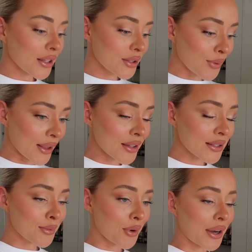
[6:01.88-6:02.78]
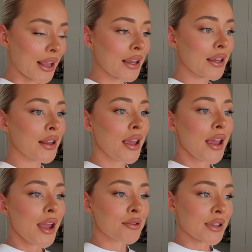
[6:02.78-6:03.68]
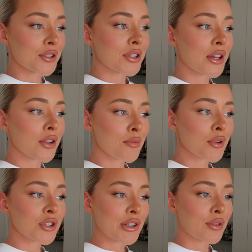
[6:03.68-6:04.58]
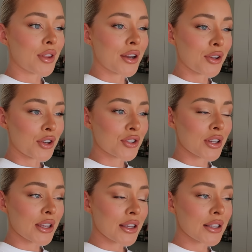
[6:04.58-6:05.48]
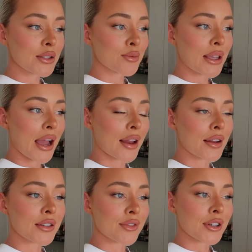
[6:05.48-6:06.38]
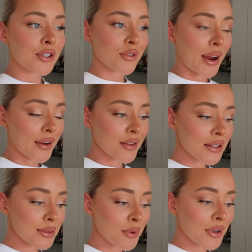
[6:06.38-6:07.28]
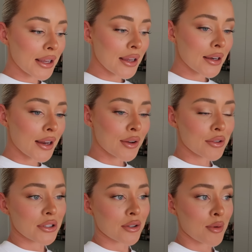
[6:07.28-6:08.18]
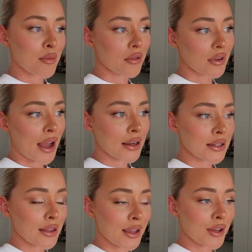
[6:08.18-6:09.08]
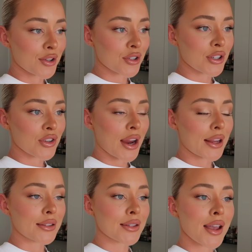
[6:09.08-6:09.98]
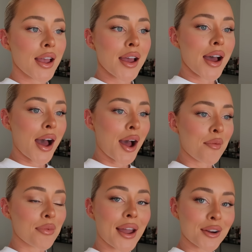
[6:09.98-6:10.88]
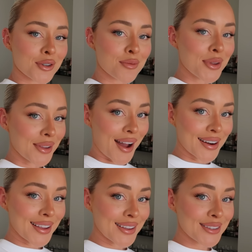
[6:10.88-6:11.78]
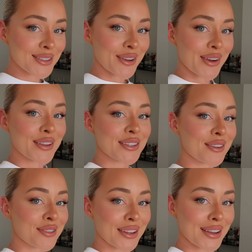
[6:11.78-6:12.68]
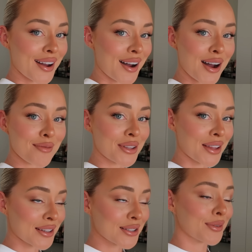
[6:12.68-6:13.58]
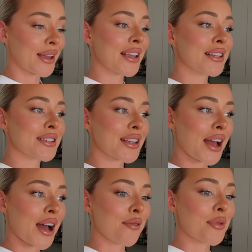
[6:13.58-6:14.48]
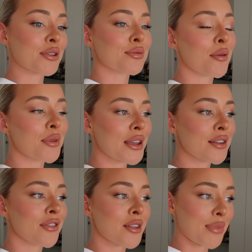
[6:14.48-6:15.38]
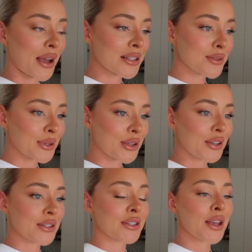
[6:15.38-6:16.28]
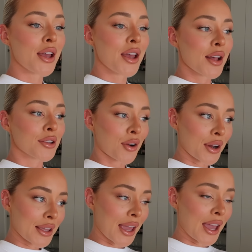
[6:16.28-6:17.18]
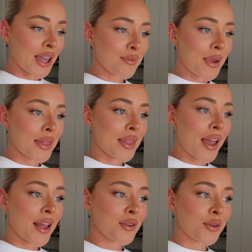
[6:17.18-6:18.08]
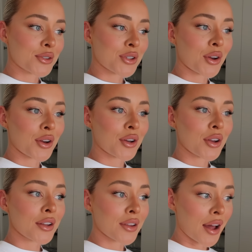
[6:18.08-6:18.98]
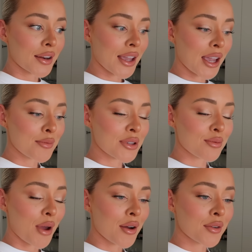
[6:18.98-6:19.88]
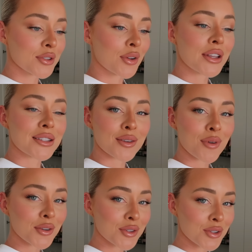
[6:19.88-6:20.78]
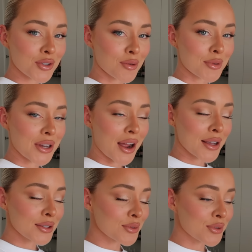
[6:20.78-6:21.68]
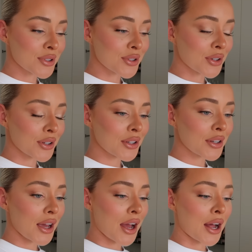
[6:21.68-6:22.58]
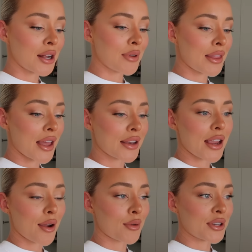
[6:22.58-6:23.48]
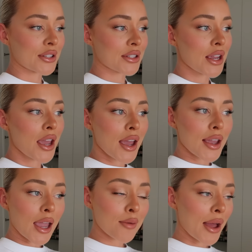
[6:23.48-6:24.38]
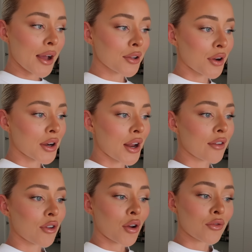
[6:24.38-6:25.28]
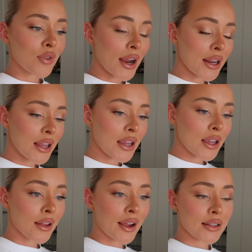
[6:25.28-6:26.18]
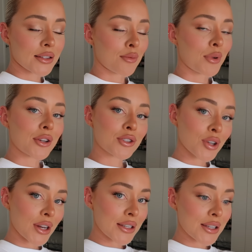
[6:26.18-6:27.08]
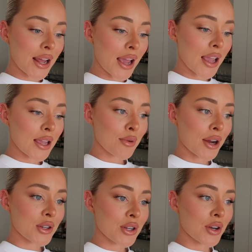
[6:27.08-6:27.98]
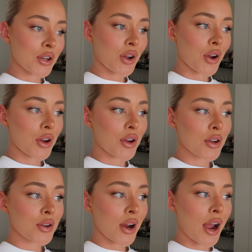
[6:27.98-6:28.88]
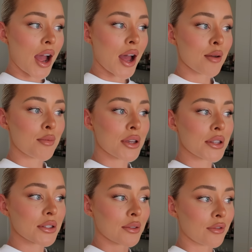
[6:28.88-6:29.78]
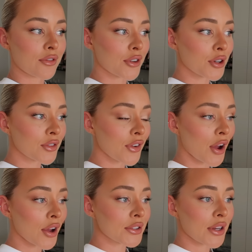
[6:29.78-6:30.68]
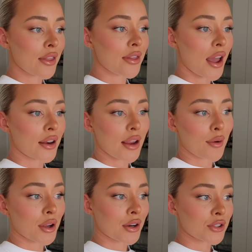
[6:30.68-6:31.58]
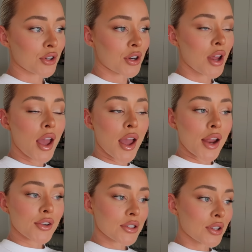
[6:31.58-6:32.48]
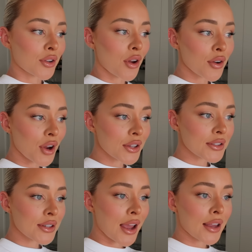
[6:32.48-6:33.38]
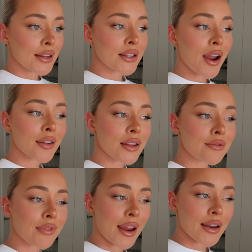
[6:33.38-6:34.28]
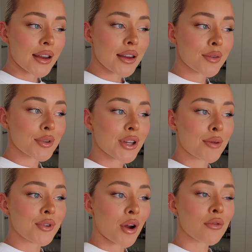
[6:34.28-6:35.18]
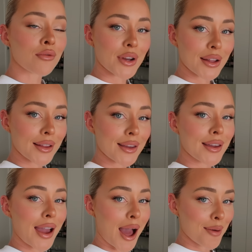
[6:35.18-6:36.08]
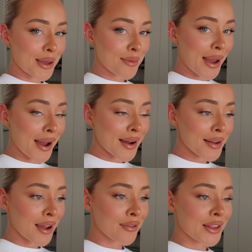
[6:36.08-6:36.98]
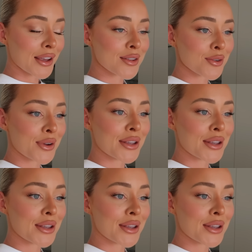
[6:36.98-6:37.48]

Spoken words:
Sweat this morning. It was actually a lot more chill than it usually is. We had a different trainer this morning and he was a little bit more relaxed. I think he usually trains the actual Pilates, so he's like really calm and like sweet, but it was probably for the best because Lauren came and then also Alana came as well, so at least they weren't too traumatized, which is good. And then yeah, we just came back. Lauren and I have gotten ready. Like I said, we are shooting today. We're actually gonna go grab some food first and then yeah, we're gonna shoot just on the Gold Coast today. It is currently raining, which I'm not really happy about. I feel like it's